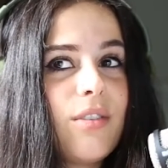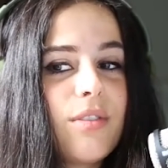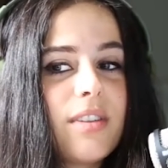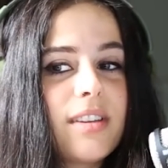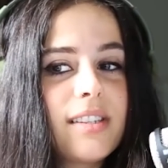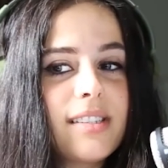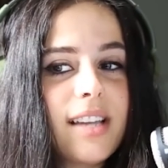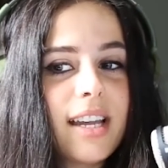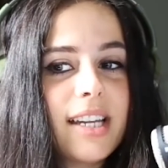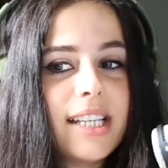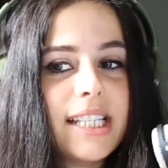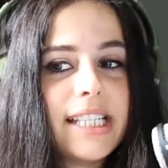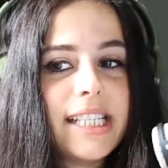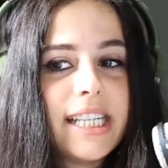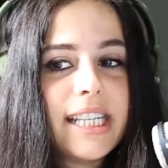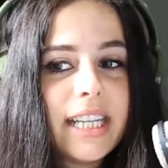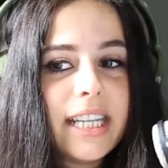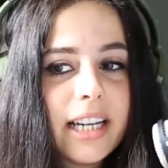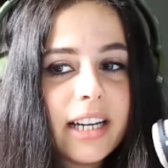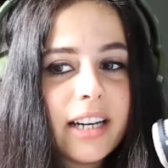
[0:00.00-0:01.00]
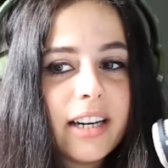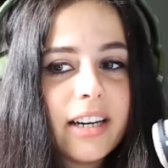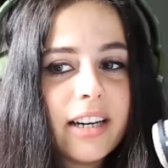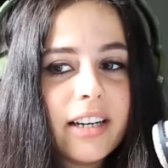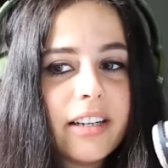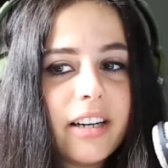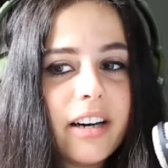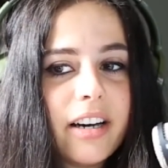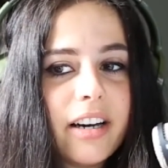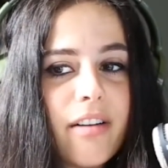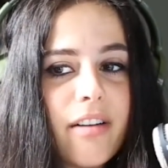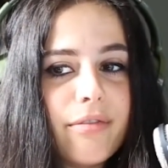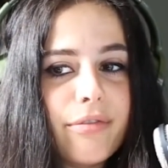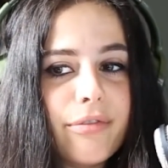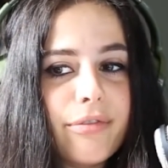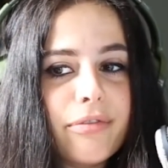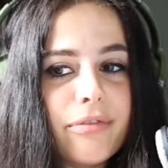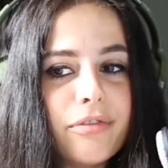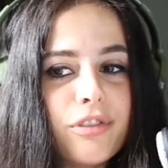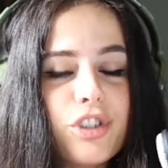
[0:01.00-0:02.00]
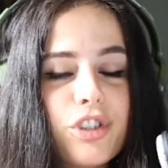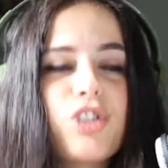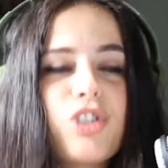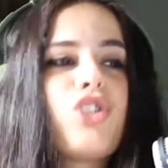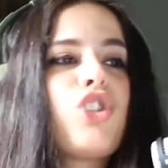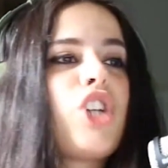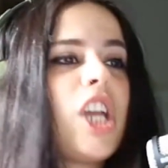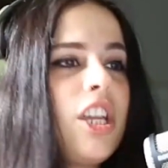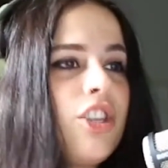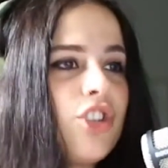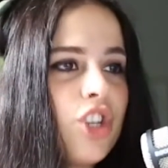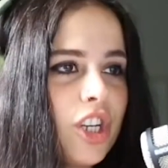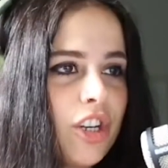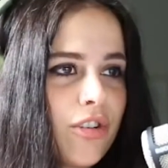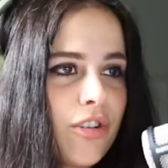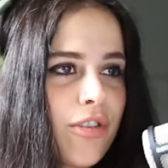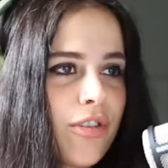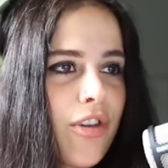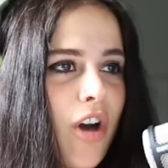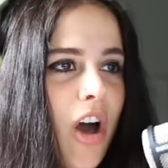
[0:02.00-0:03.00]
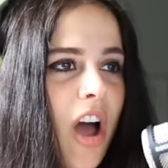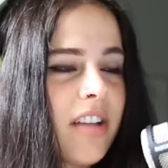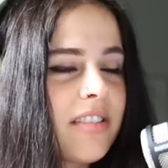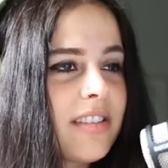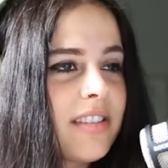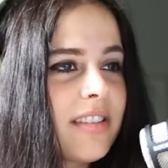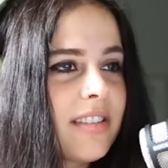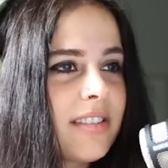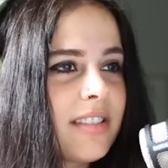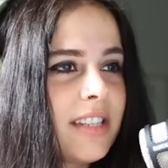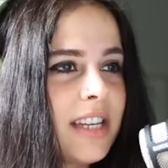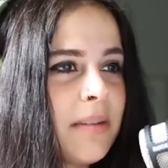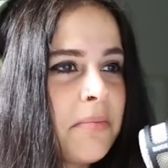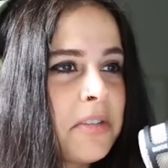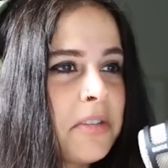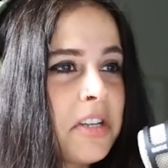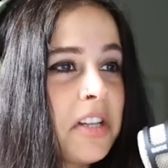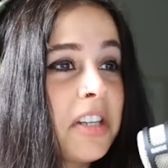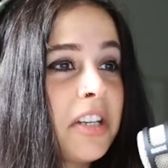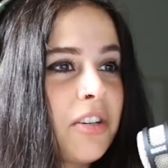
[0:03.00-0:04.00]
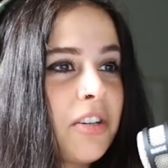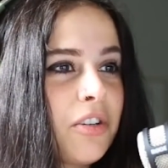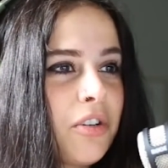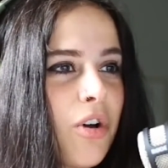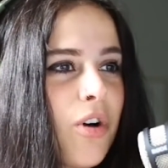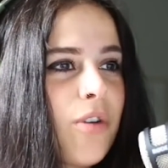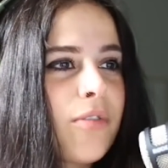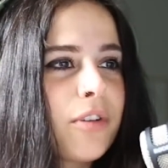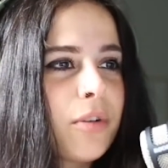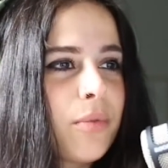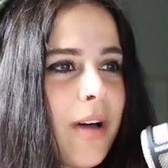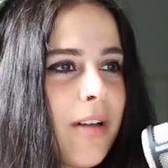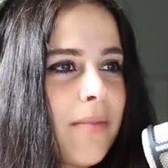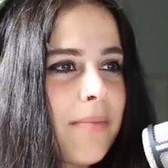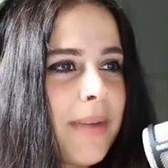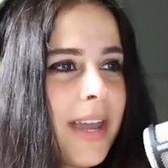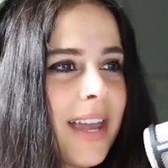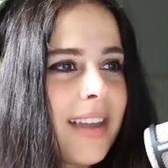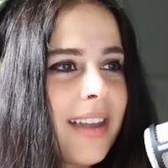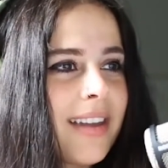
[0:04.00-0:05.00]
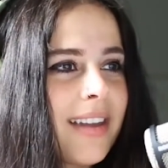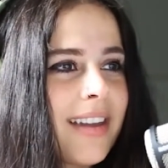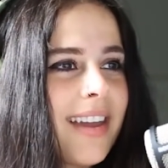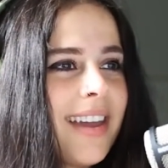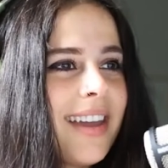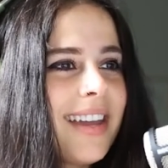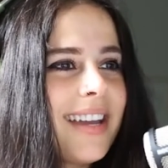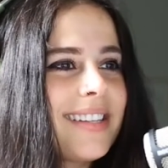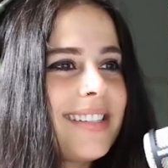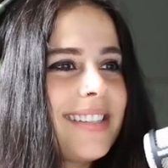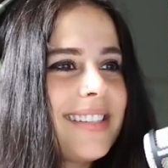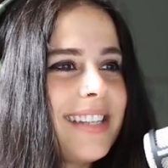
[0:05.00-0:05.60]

this idea of just changing your thoughts seems a little overwhelming. It